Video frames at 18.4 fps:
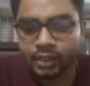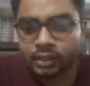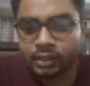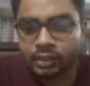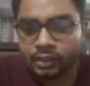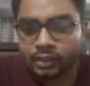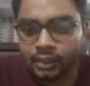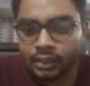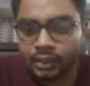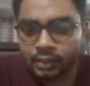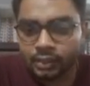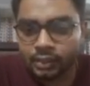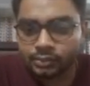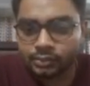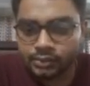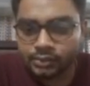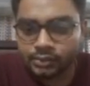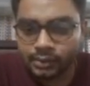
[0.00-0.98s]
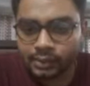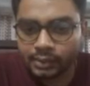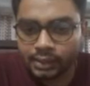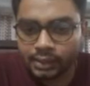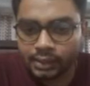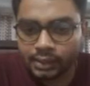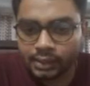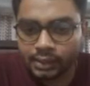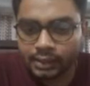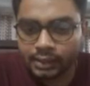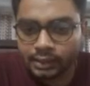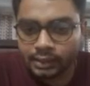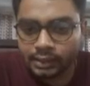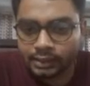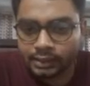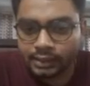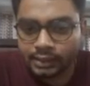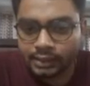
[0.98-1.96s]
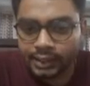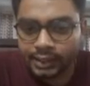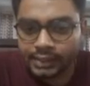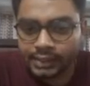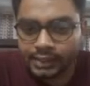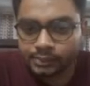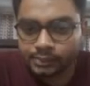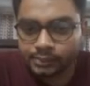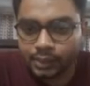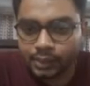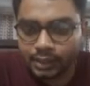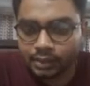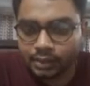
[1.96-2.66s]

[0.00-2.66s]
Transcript: Now, similarly, the next part